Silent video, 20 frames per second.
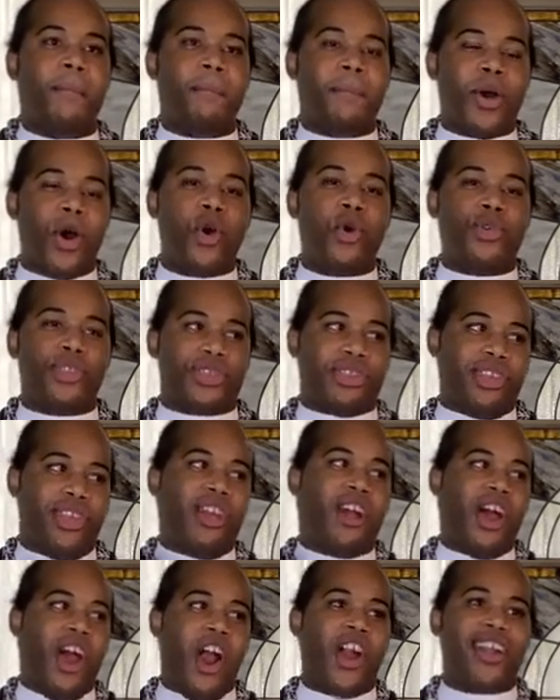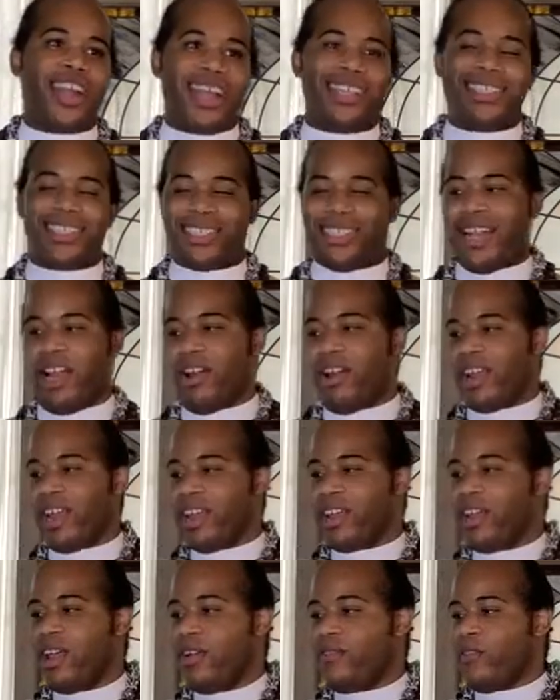Both are
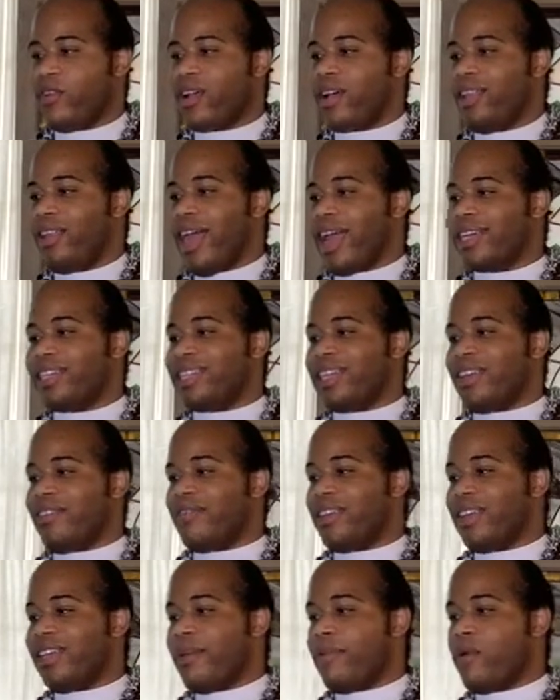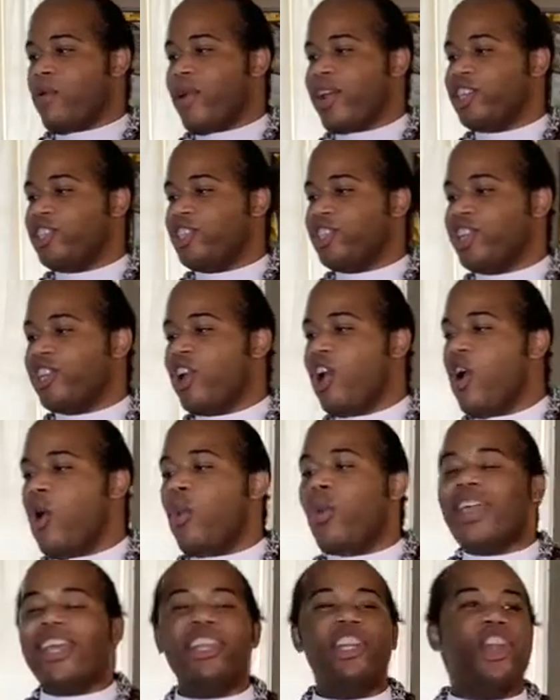necessary for collective liberation.
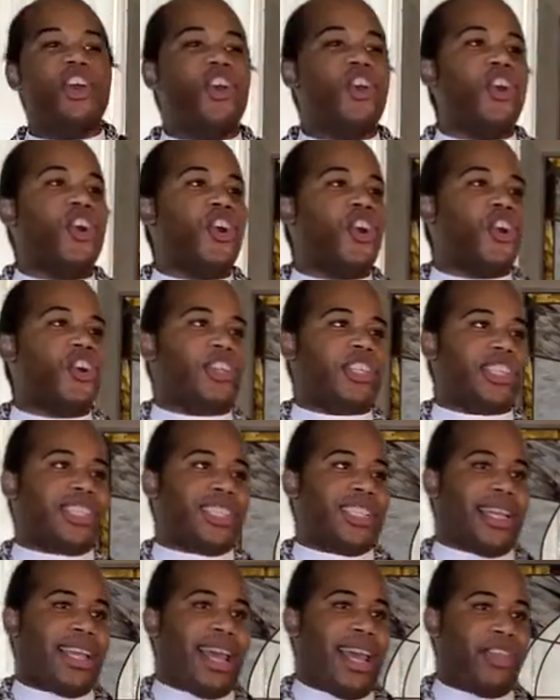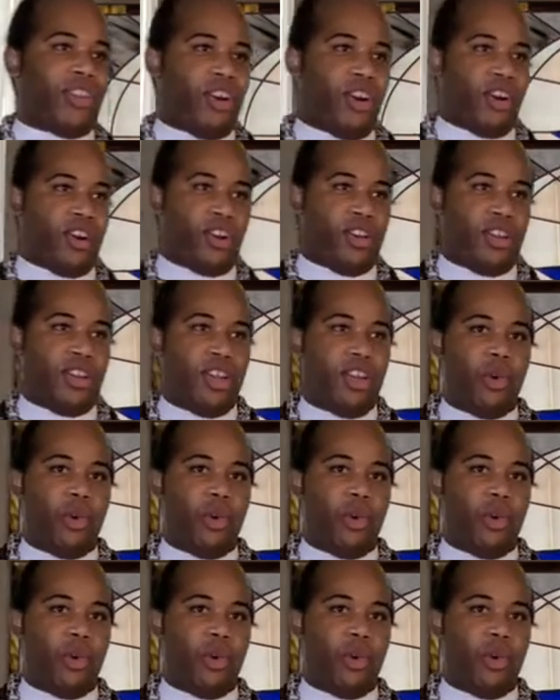We learn together.